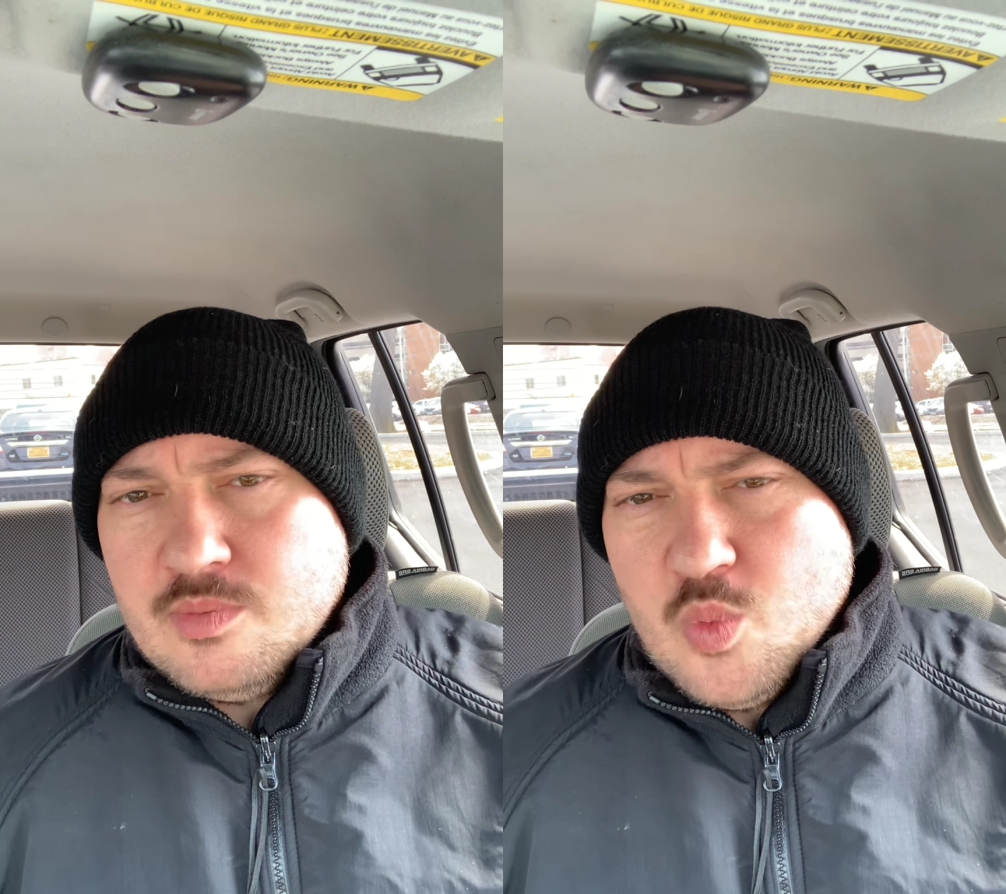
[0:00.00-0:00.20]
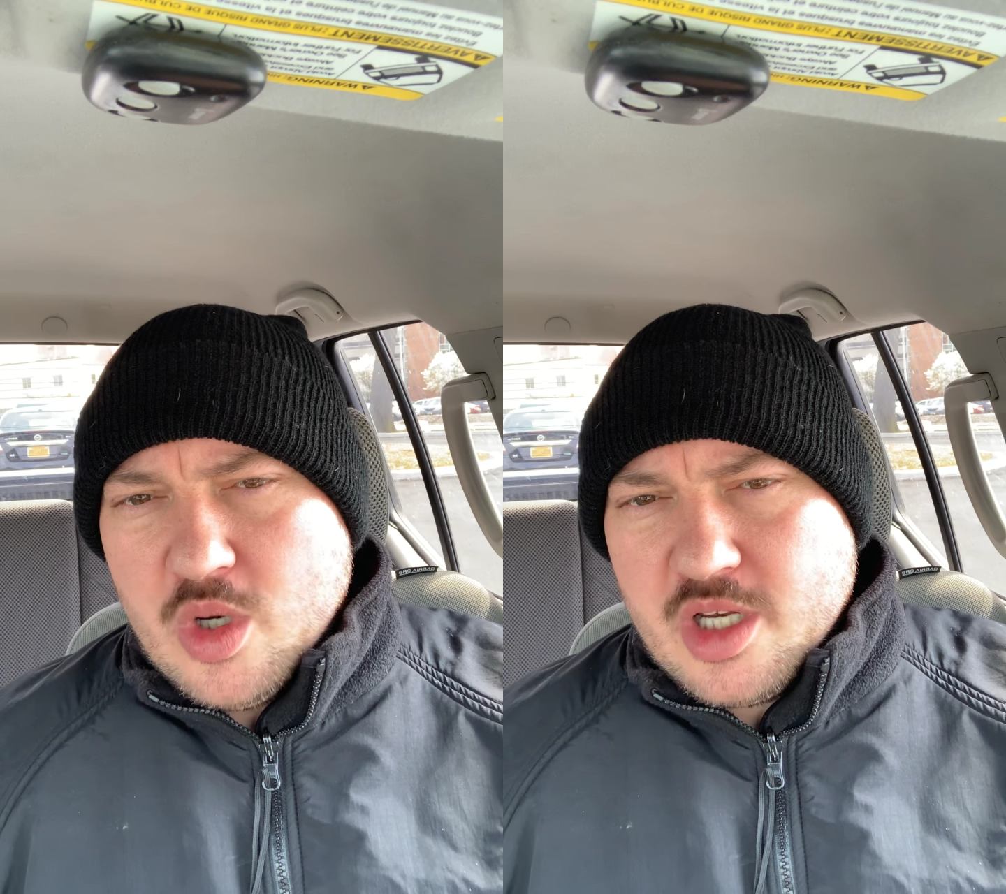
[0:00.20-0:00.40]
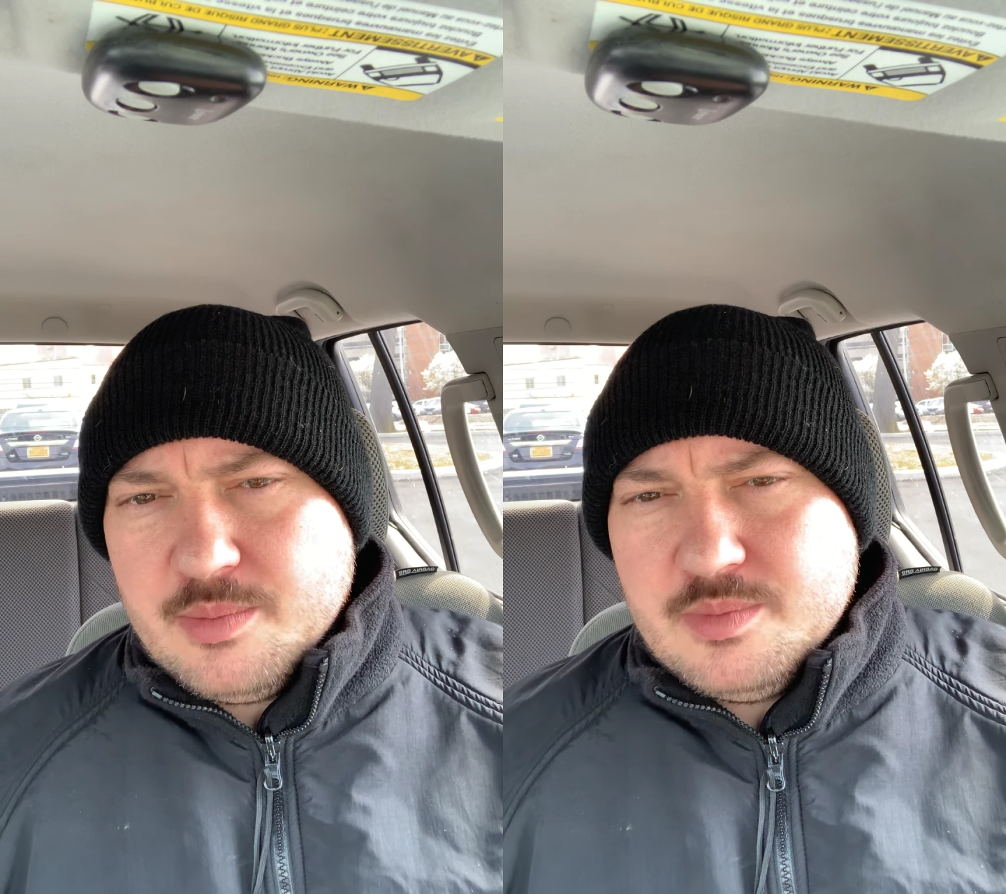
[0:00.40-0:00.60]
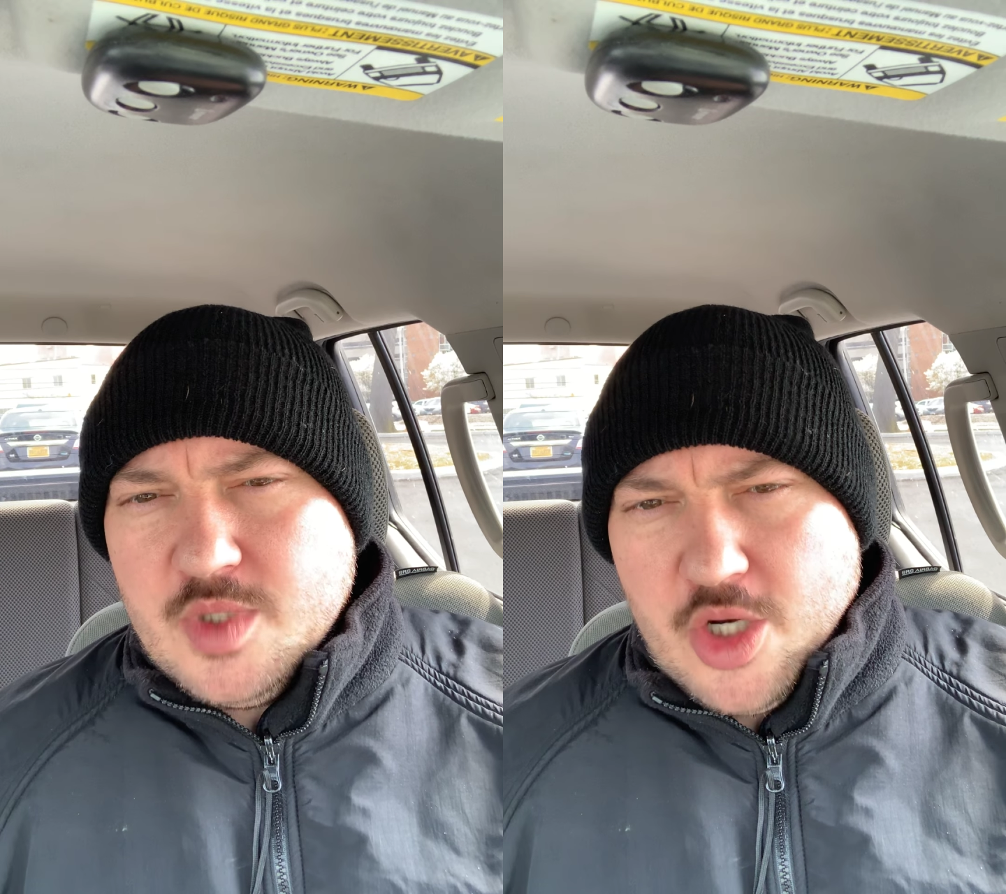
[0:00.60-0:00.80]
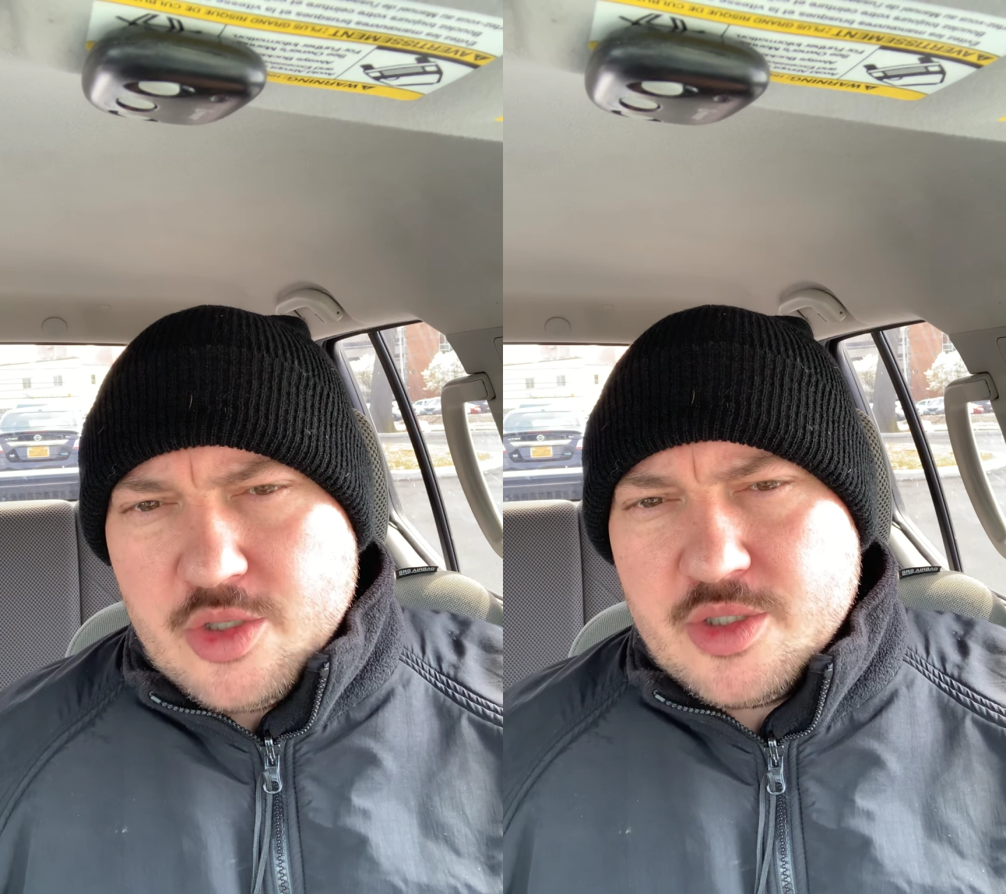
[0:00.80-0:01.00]
What up,
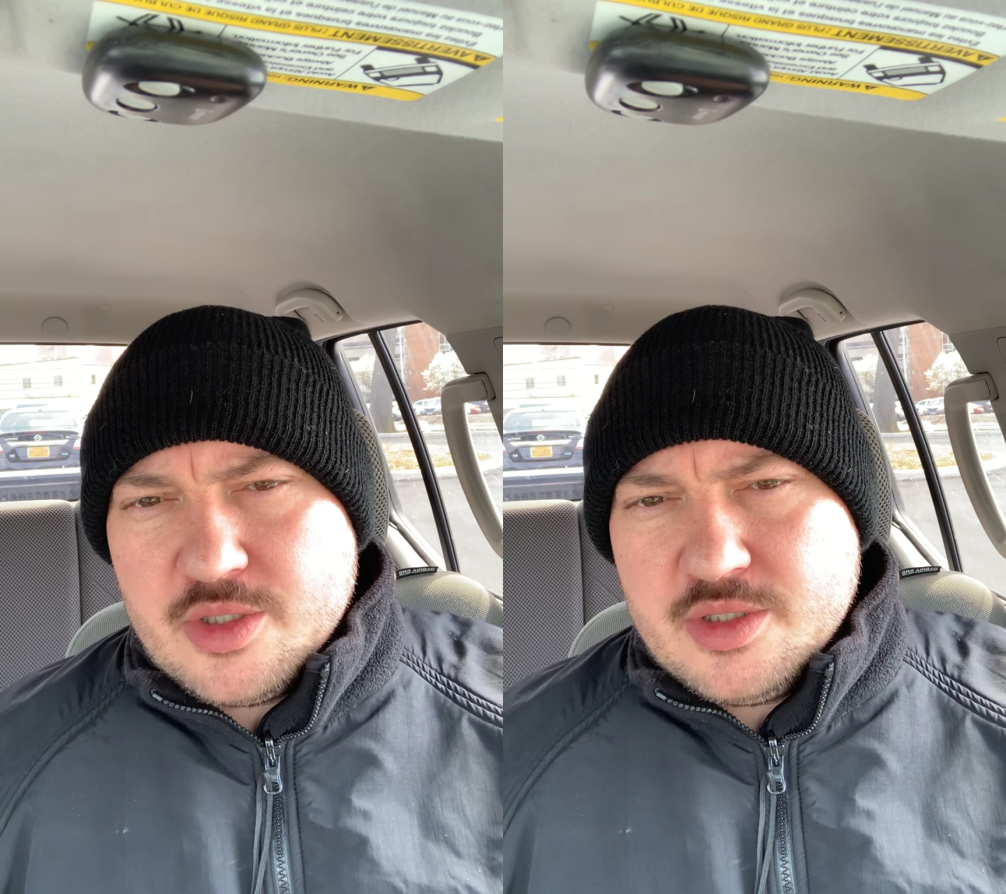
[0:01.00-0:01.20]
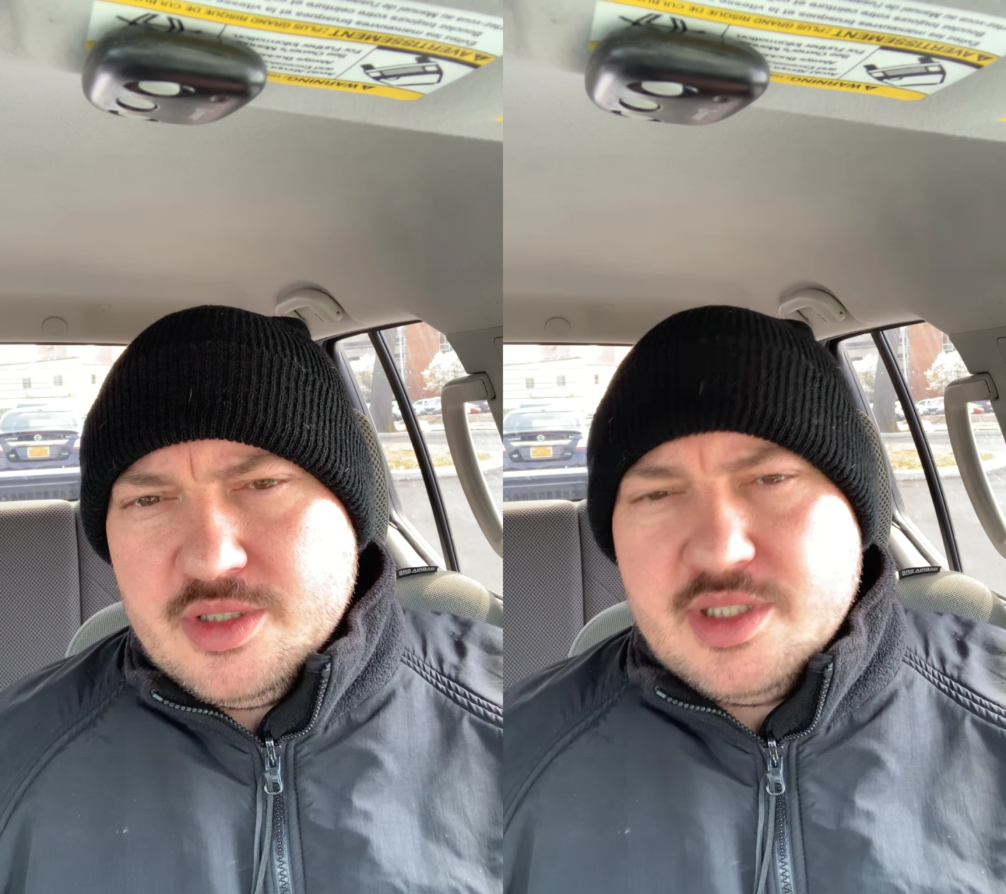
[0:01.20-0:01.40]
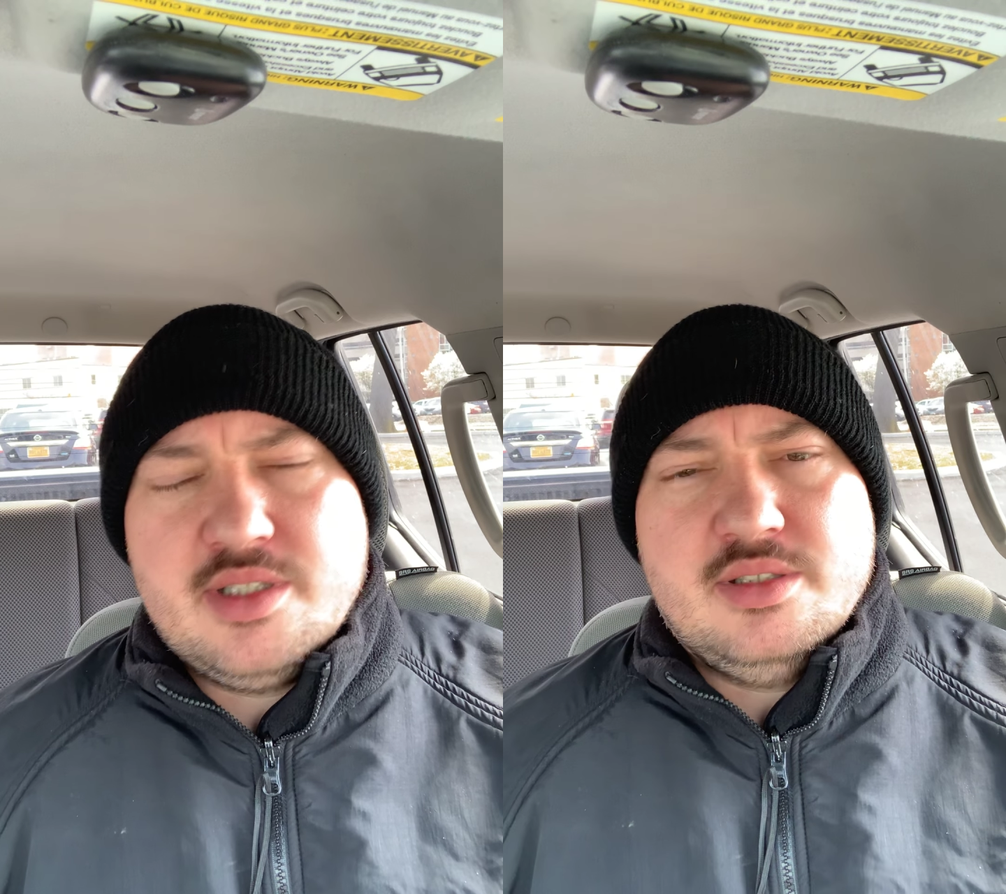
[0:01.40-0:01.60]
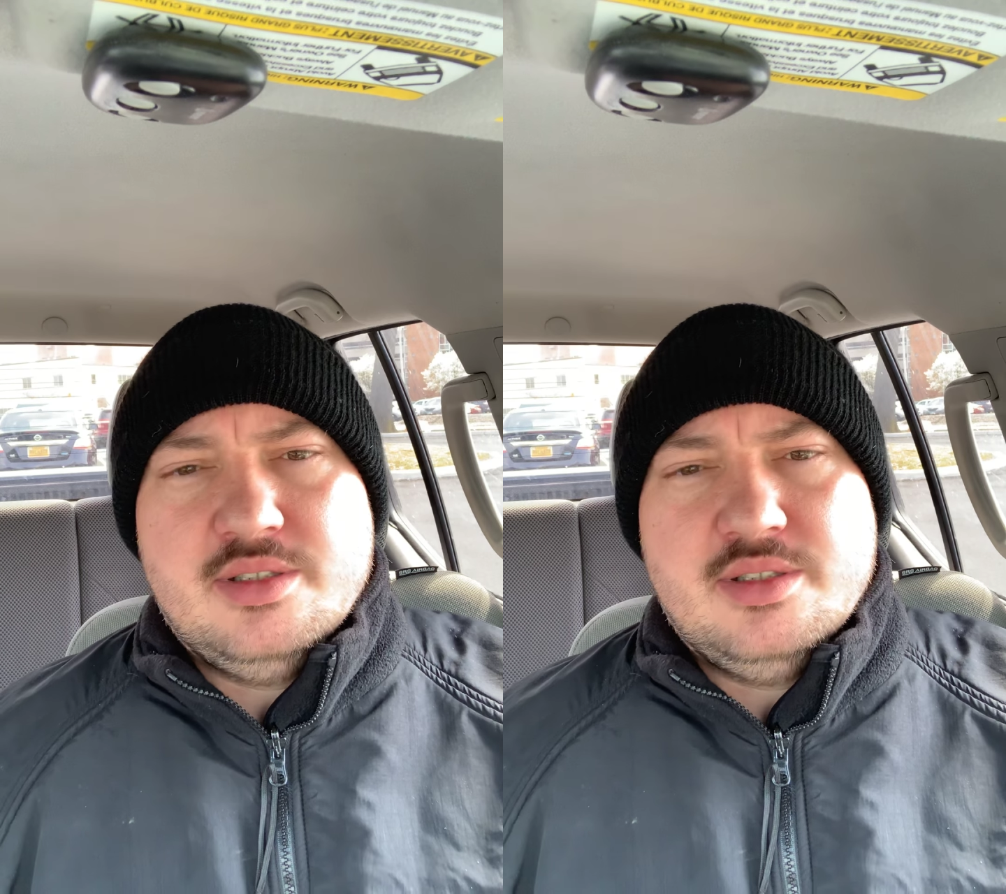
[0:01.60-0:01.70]
nerds?